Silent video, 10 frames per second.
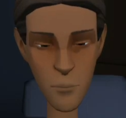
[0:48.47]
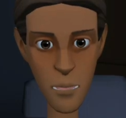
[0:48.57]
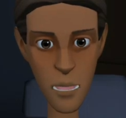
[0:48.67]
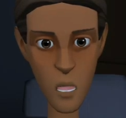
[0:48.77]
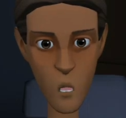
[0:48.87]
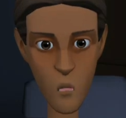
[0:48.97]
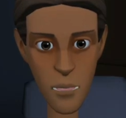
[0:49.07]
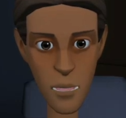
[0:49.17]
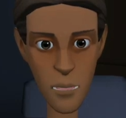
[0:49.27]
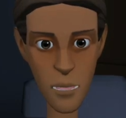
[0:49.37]
help secure
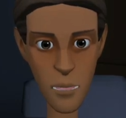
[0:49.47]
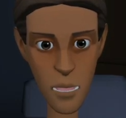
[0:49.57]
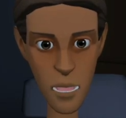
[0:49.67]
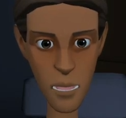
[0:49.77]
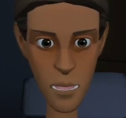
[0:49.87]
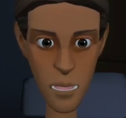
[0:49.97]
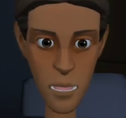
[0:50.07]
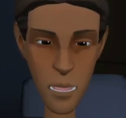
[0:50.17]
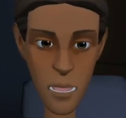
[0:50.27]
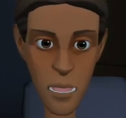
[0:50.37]
files and
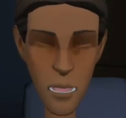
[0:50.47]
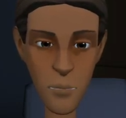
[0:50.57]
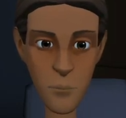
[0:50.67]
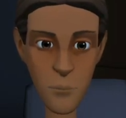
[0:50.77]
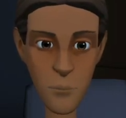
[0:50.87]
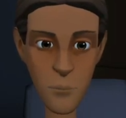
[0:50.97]
registry keys,